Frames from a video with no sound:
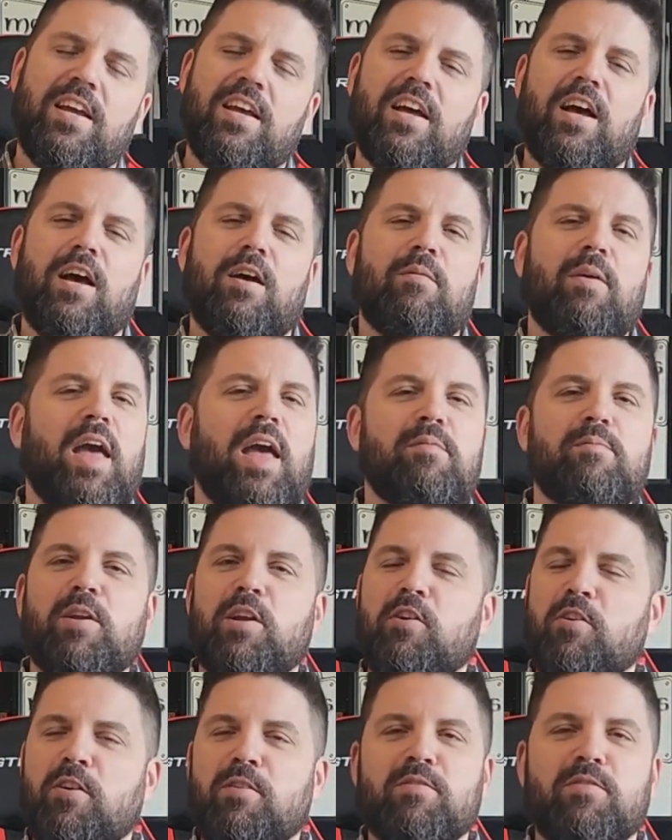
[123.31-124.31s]
It had me
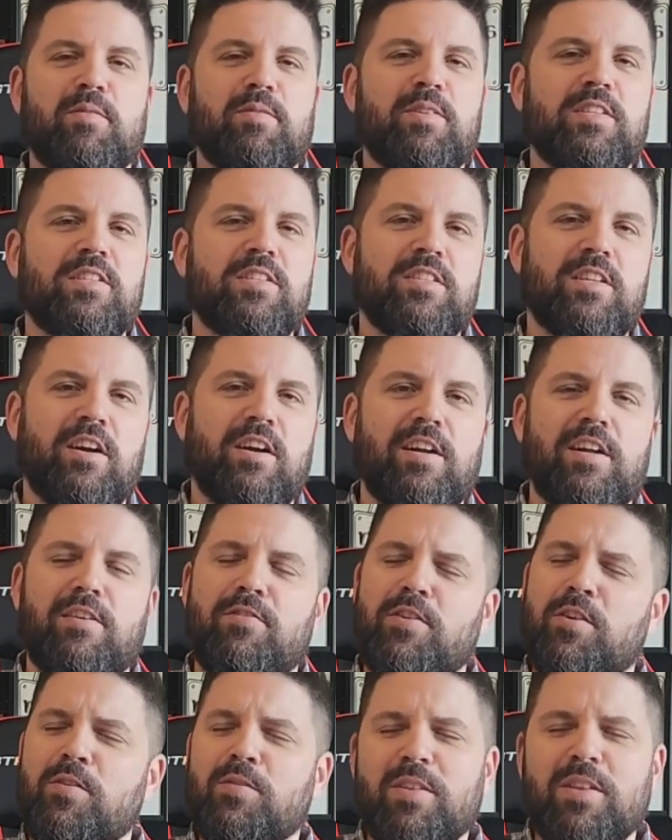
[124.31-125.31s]
gripped from the start. If
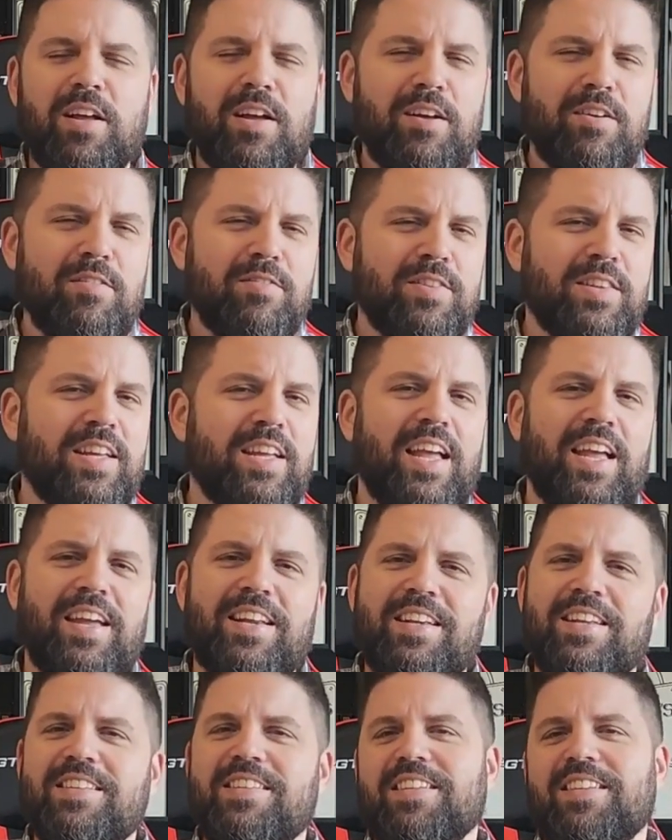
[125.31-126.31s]
you love the
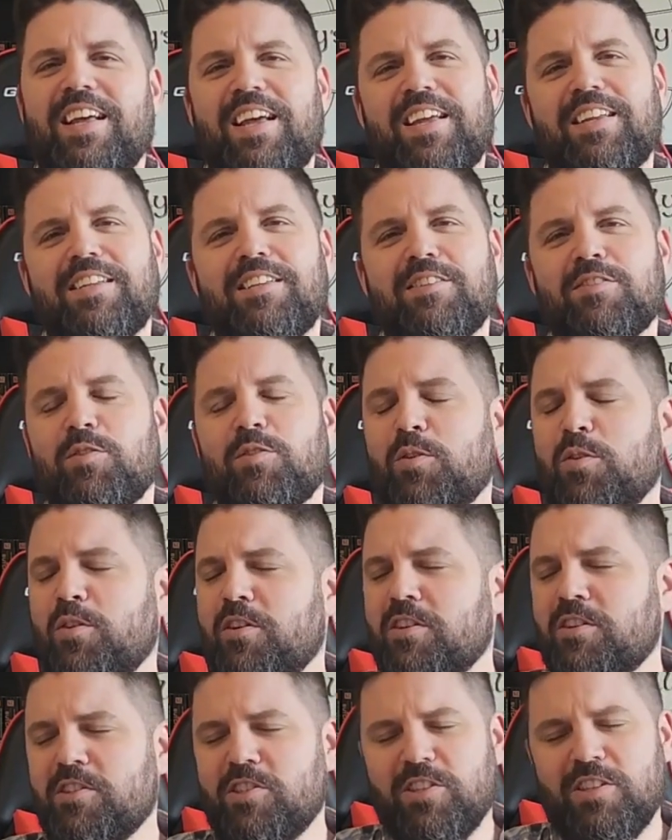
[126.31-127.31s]
80s and 90s
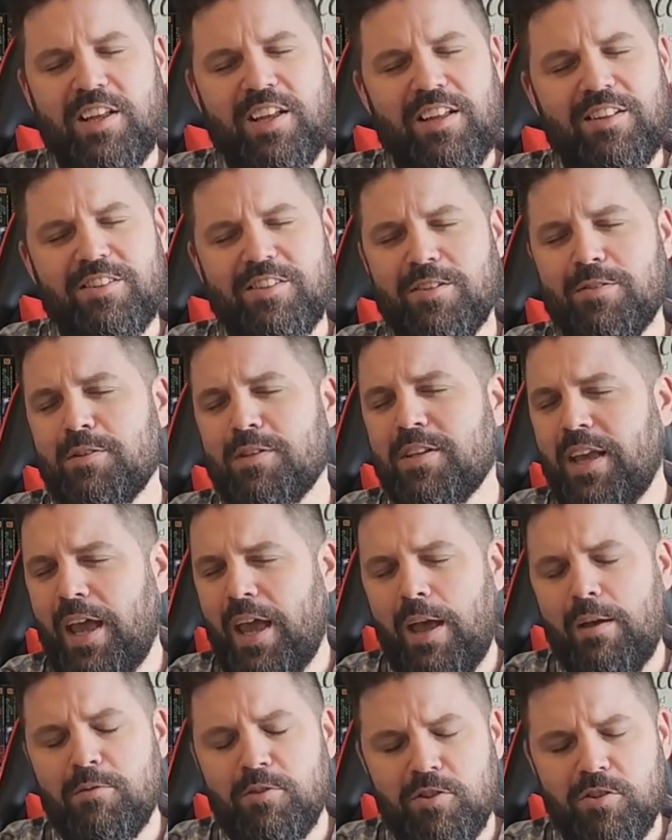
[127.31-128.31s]
horror, Janelle just
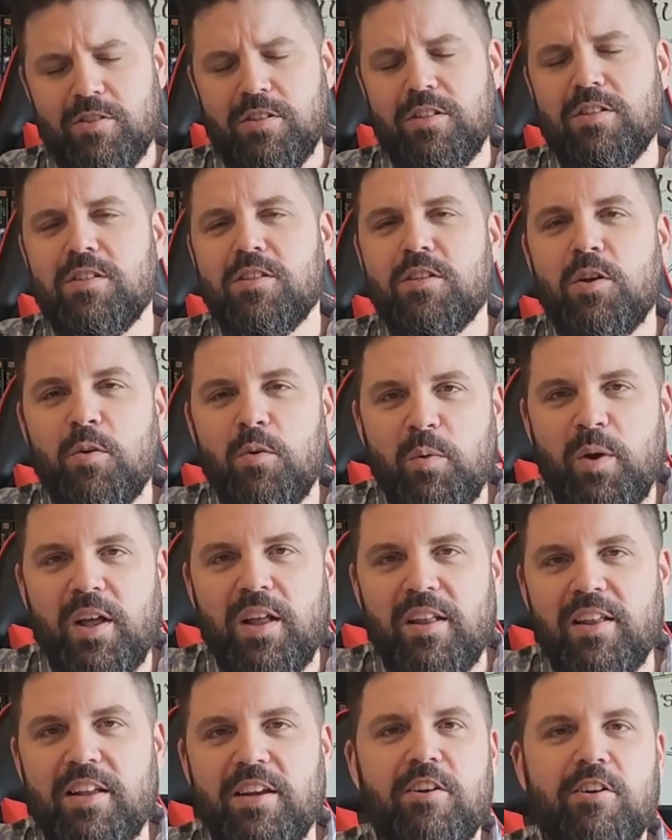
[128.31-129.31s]
captures it so
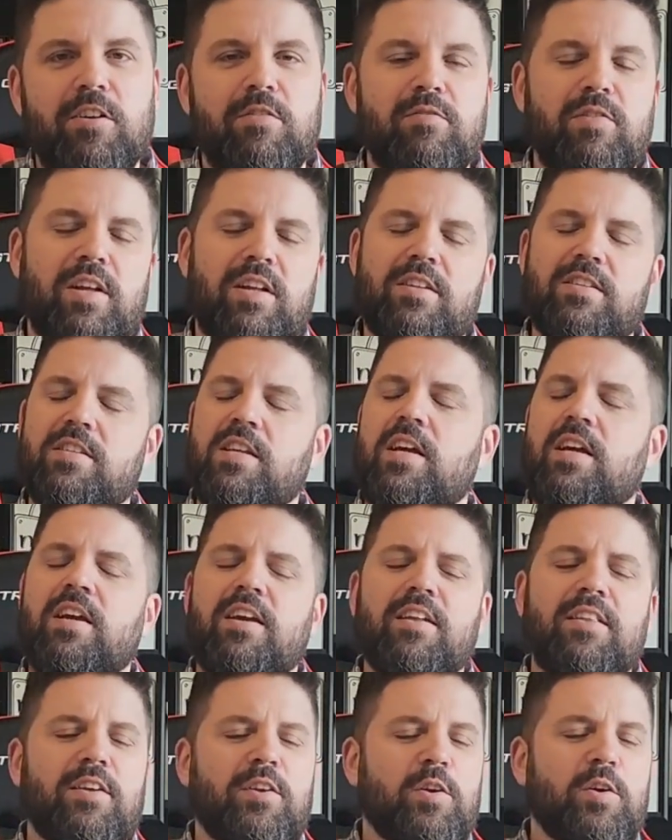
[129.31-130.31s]
well in her novellas.
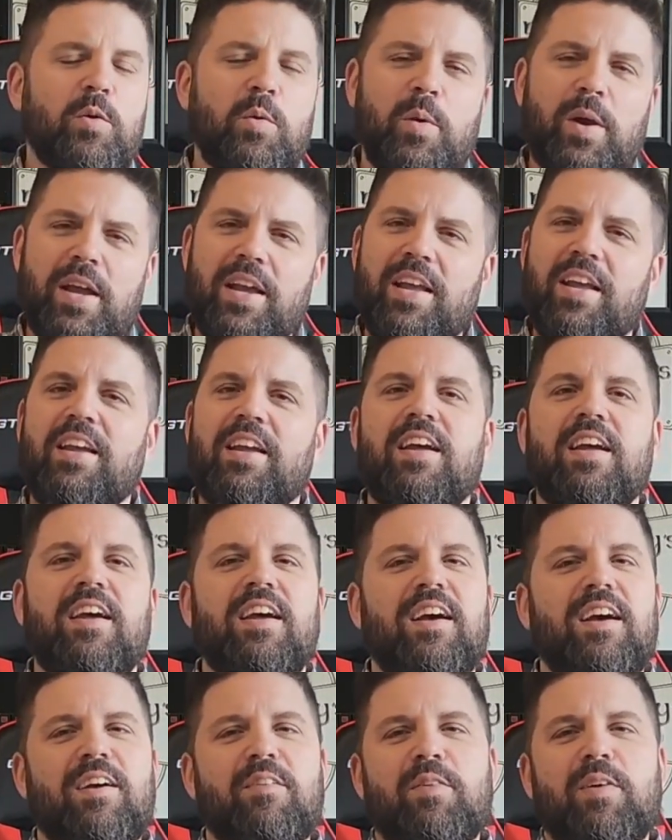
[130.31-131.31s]
They're quick,
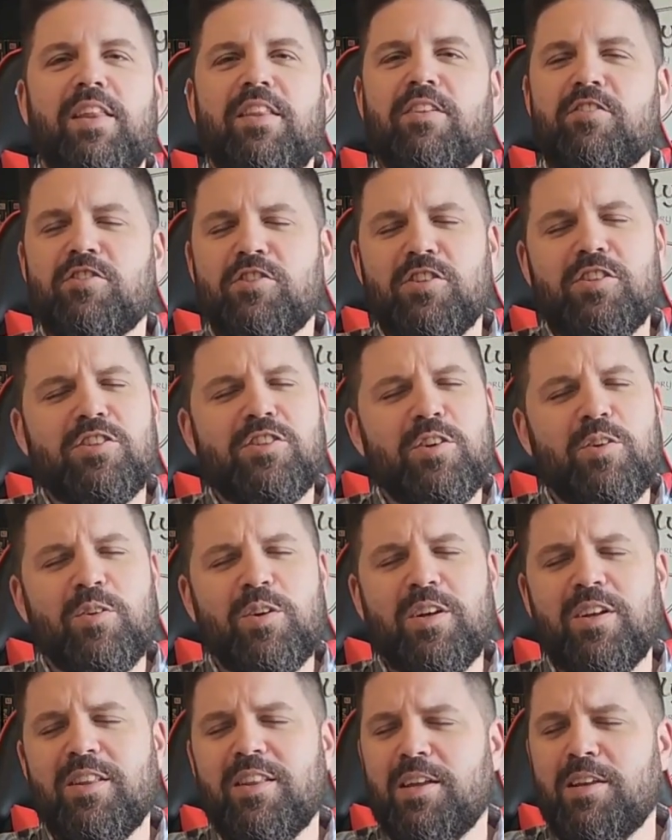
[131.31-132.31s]
and they're just so
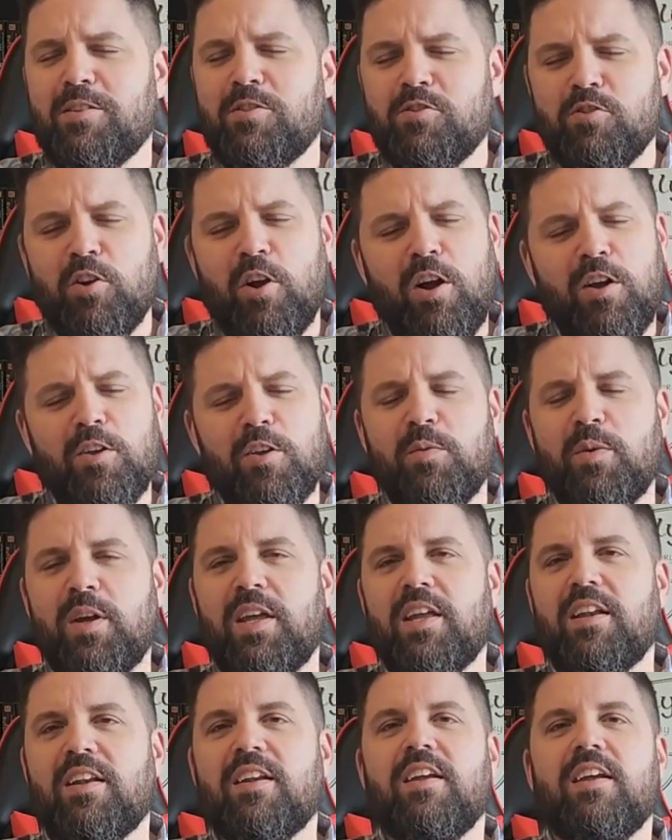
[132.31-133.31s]
good. They draw you in.